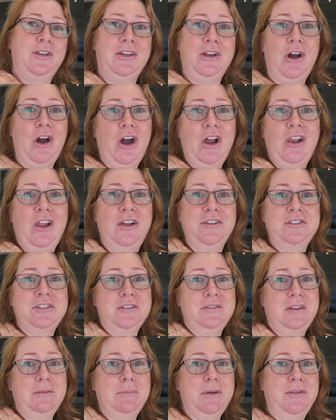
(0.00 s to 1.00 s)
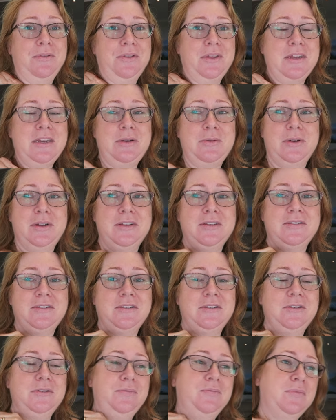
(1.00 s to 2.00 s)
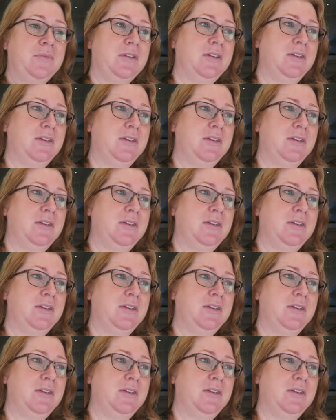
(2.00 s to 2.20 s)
any highlights of the month anyway. So